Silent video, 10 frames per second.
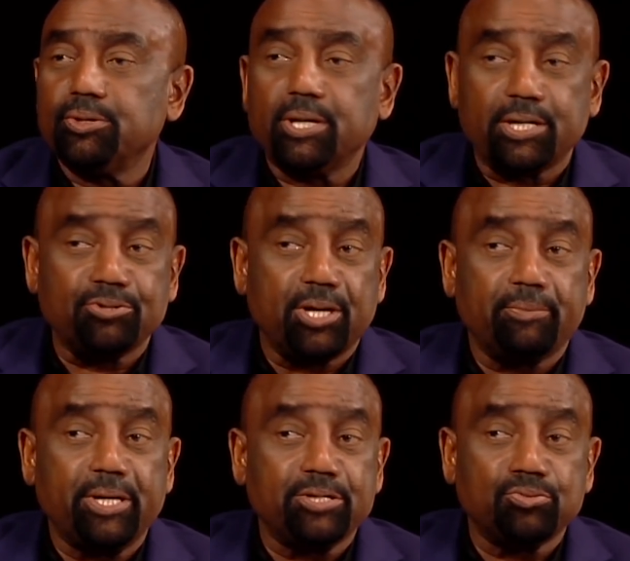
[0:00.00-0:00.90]
You're not trying
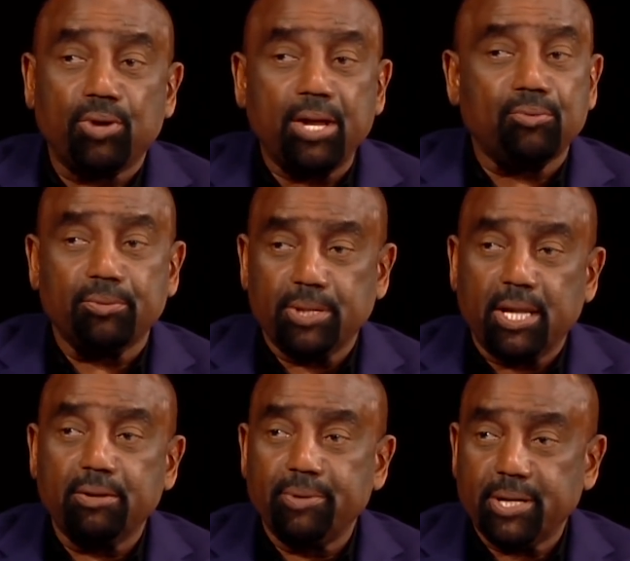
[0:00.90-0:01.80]
to make this white woman
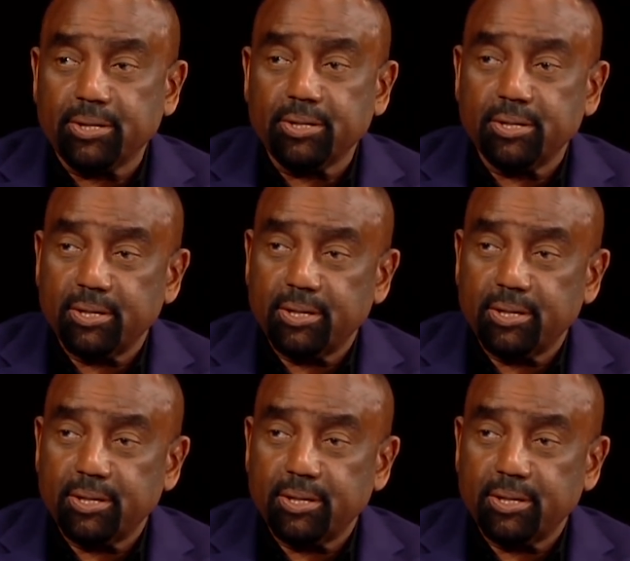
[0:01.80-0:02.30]
life better.